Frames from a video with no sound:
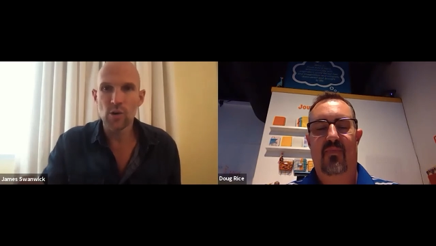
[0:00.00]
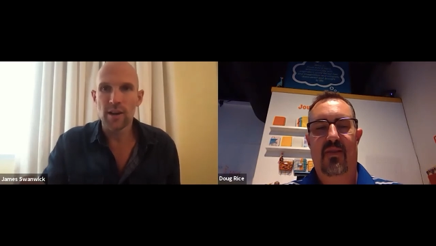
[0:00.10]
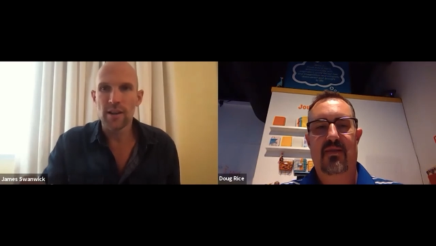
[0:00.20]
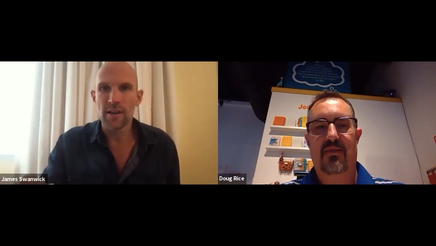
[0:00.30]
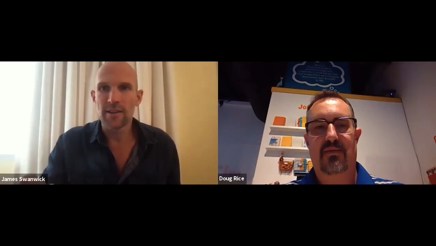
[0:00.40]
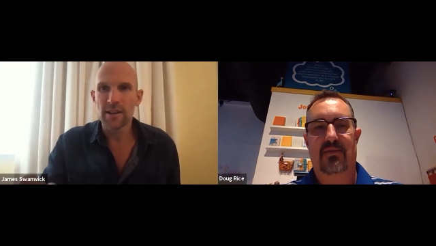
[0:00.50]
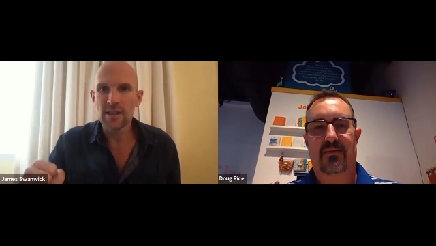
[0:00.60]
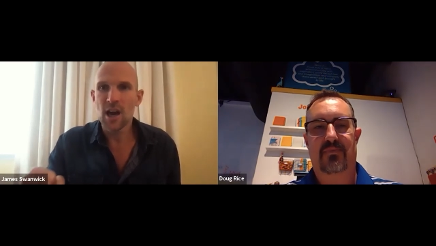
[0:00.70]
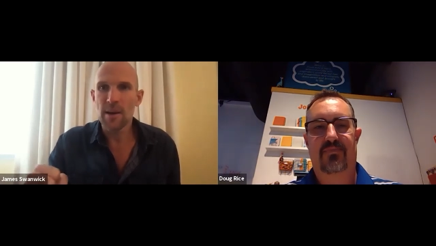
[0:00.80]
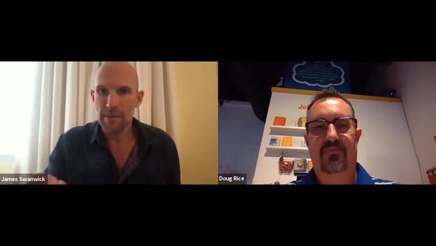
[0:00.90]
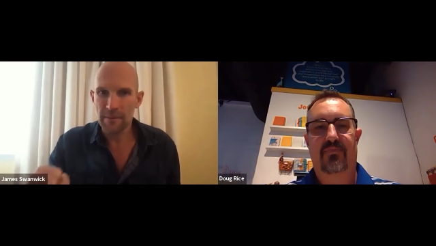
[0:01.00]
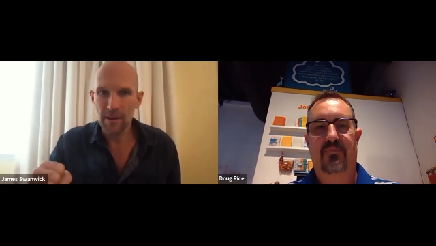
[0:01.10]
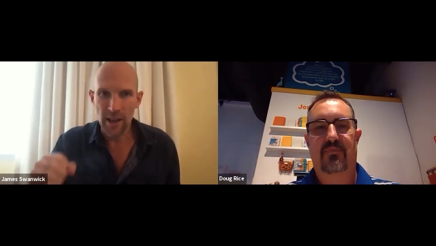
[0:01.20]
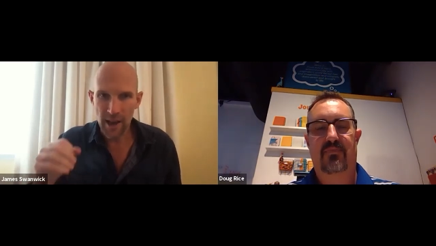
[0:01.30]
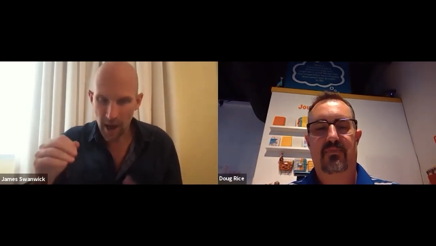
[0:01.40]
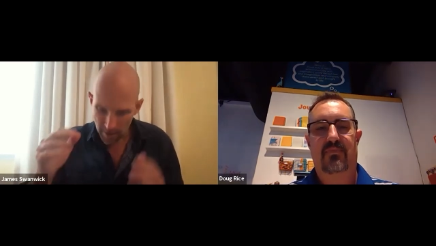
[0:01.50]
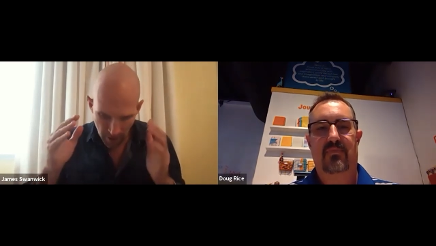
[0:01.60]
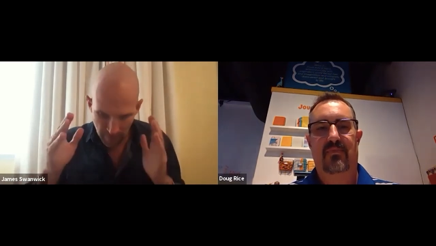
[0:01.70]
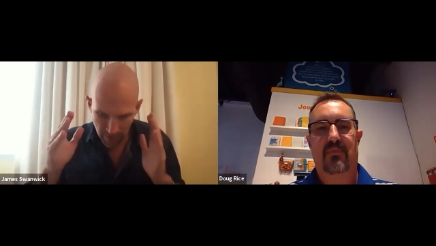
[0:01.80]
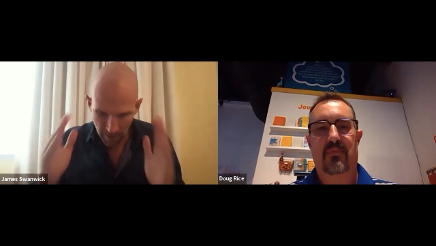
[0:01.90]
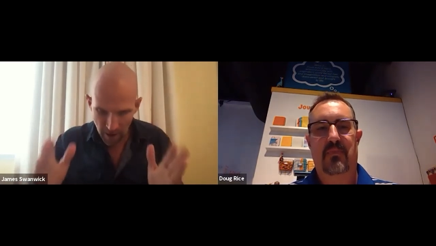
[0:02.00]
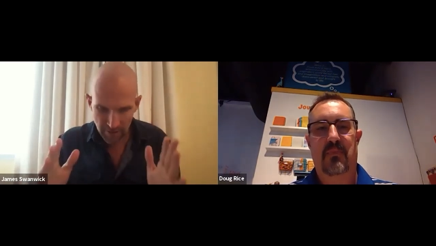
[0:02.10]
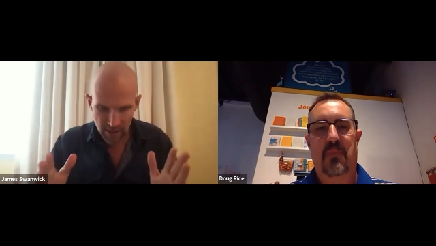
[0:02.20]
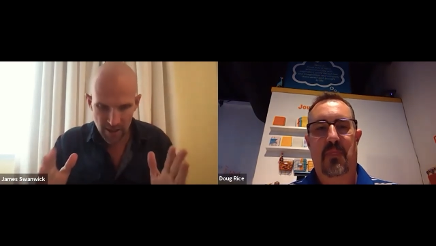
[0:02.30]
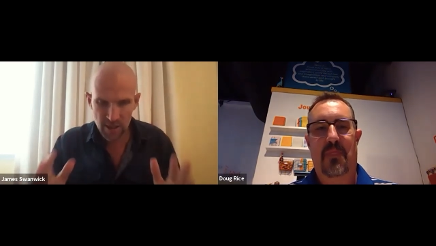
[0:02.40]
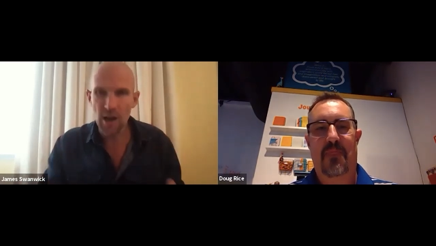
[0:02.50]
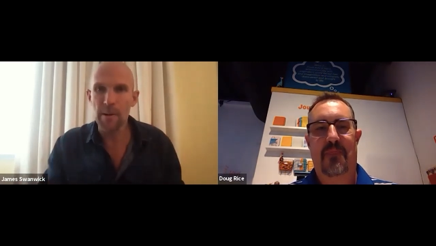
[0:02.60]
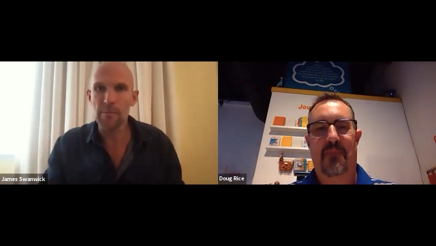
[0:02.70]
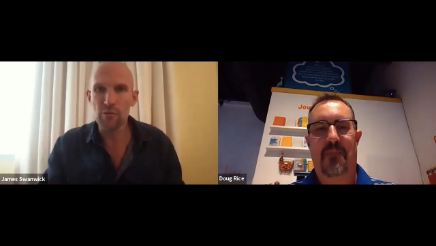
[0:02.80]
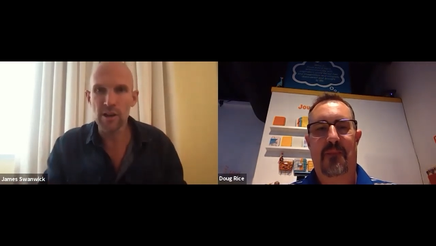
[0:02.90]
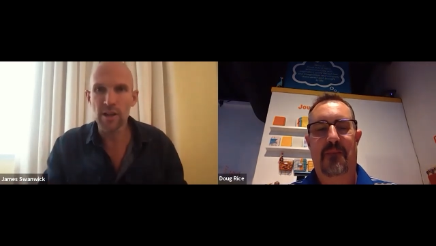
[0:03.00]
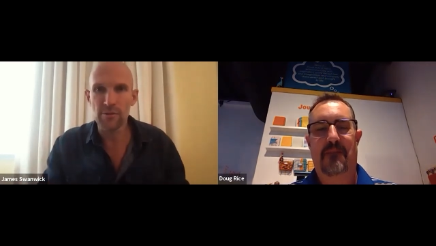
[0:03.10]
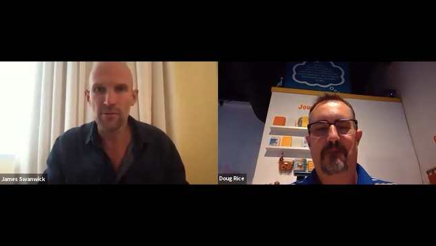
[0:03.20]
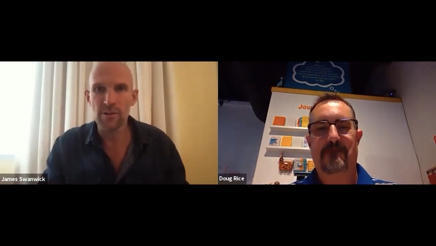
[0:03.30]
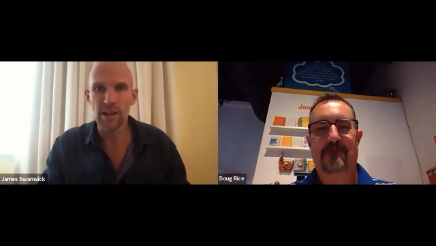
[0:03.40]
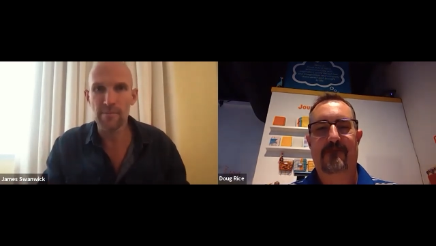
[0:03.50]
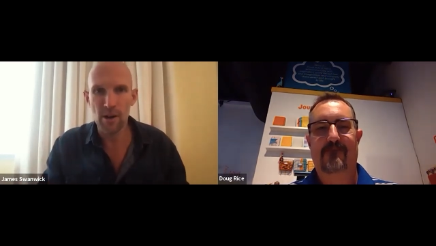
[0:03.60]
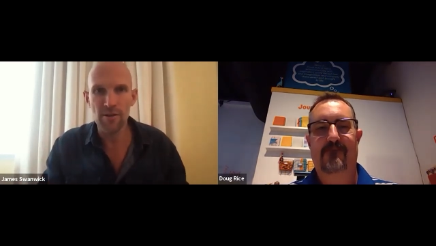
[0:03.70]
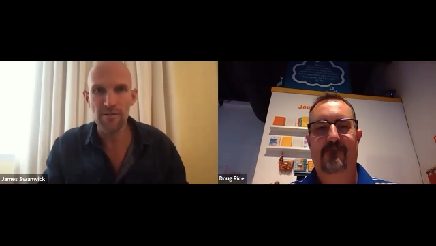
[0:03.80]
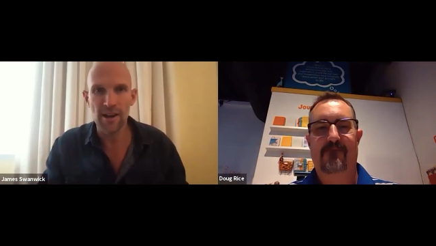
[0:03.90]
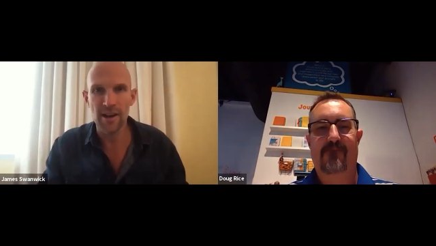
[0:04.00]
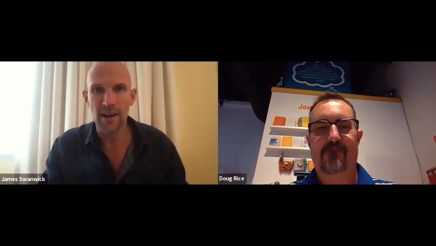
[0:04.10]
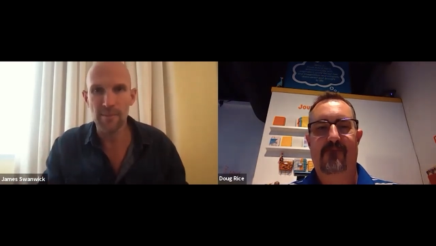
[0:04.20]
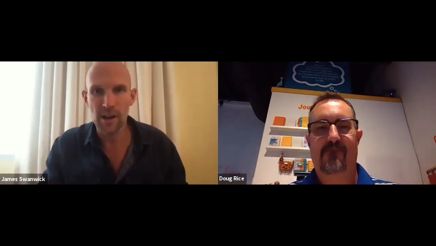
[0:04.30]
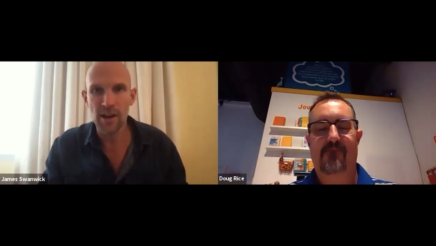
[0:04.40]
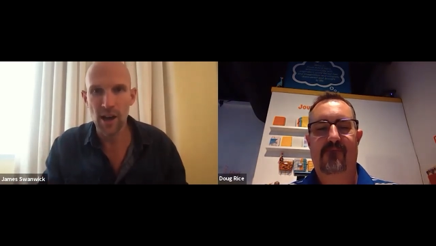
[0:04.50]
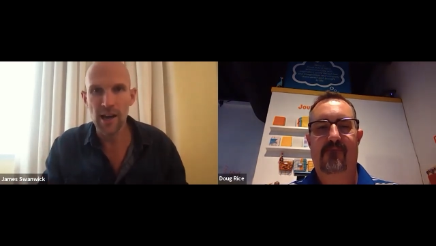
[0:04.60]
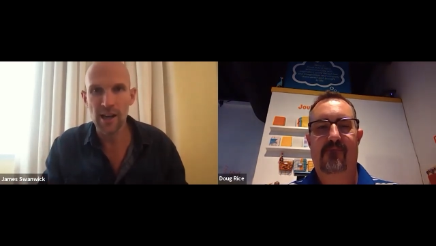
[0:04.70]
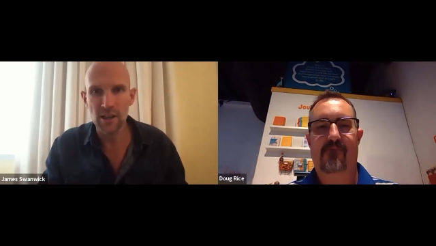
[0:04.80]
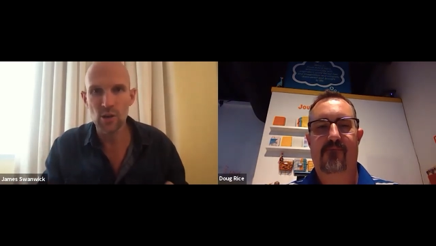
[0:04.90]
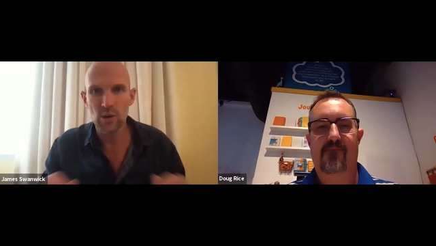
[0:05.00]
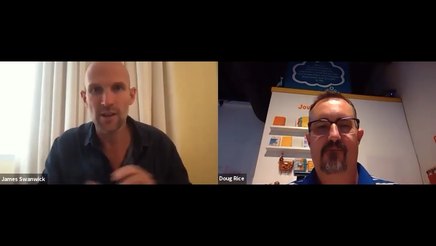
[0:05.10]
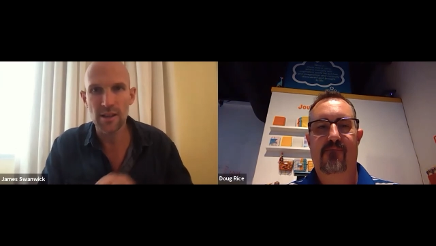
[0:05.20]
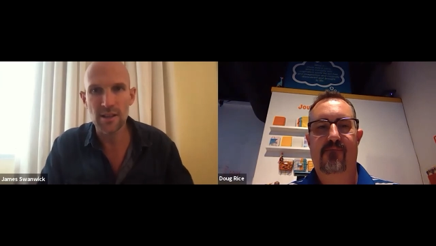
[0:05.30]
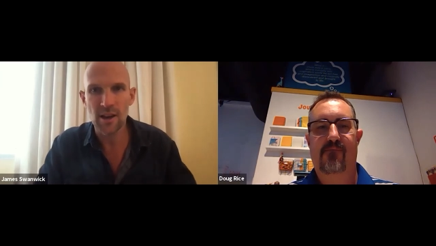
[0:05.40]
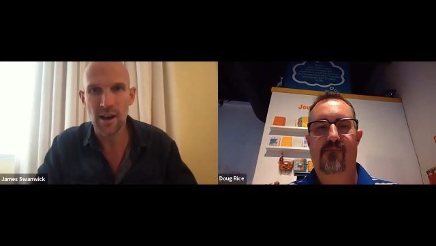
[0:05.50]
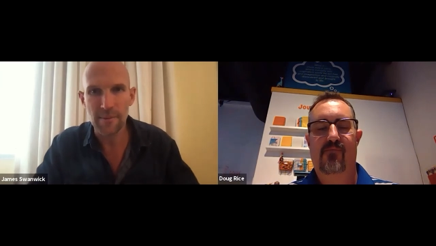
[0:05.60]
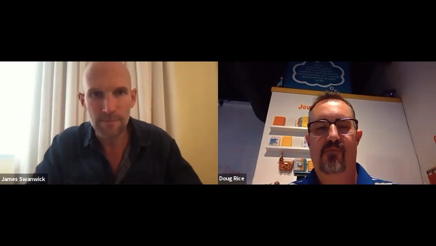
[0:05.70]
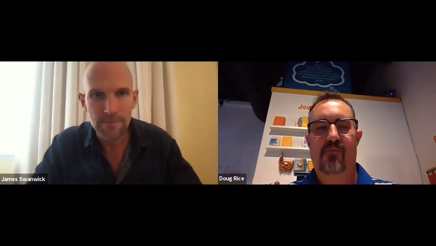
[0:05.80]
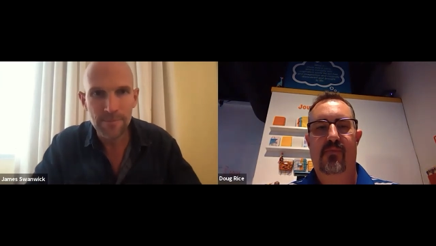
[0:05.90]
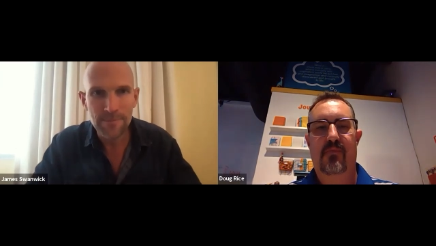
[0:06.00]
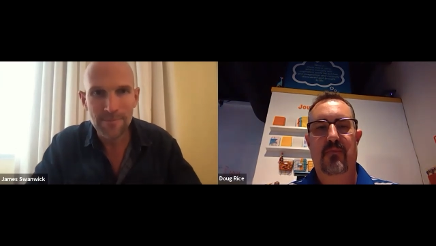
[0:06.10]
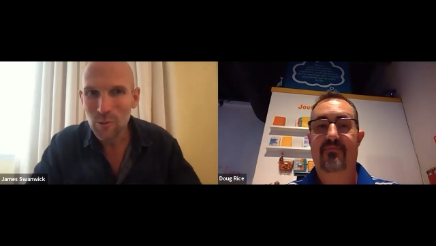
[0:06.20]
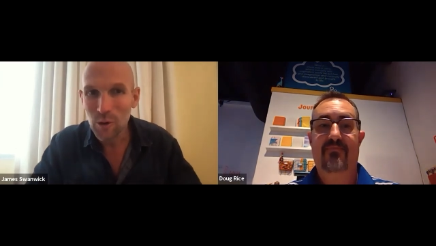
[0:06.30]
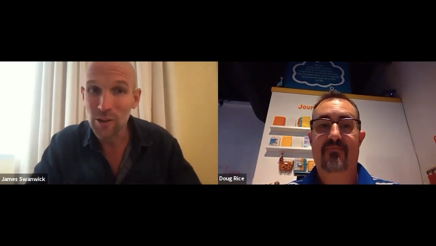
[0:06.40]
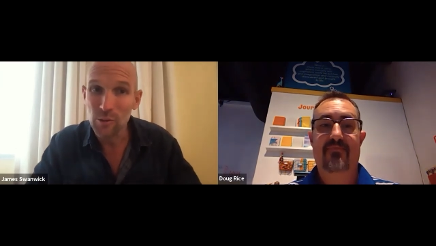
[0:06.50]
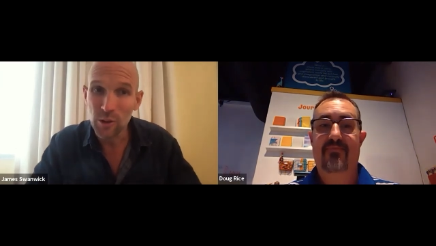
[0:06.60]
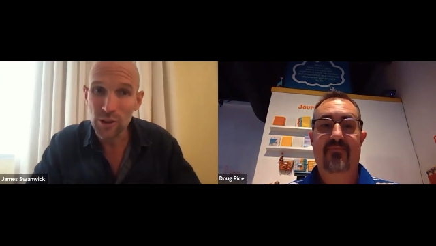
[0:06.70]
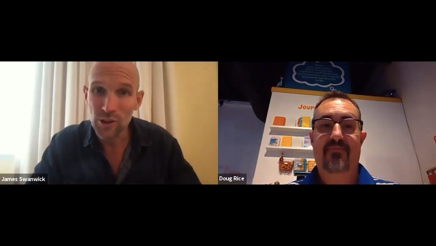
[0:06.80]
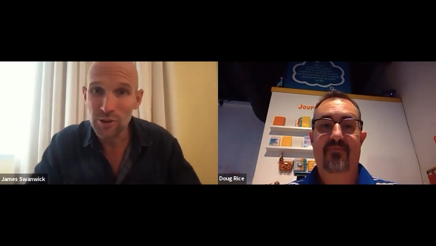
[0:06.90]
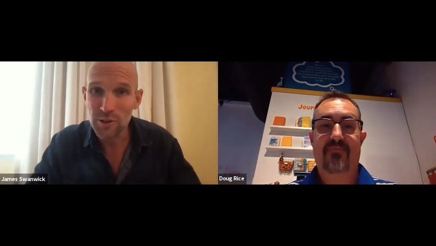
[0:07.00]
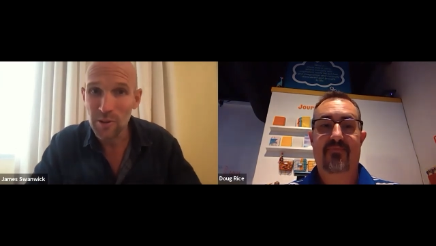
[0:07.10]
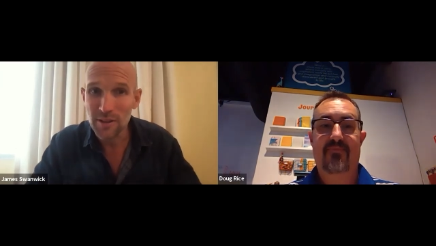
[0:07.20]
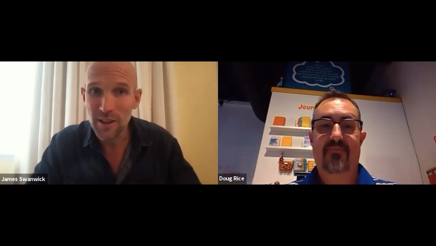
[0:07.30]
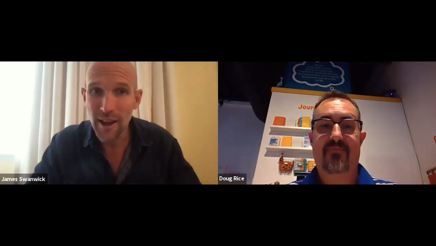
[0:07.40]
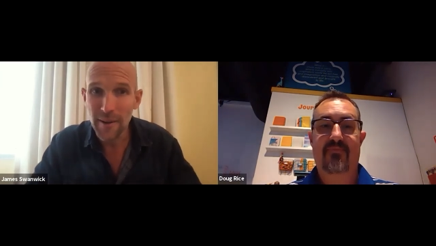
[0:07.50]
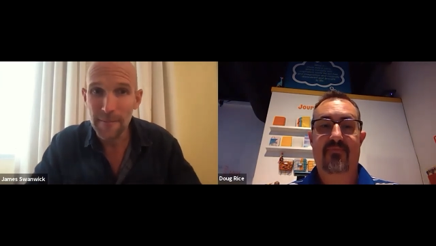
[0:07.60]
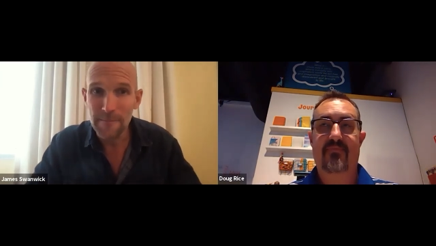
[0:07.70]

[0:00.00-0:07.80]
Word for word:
Speaker 1: it. This time I'm like I, I, this time I'm really really motivated. I'm gonna I can do it this time. What do you, what's your response to that?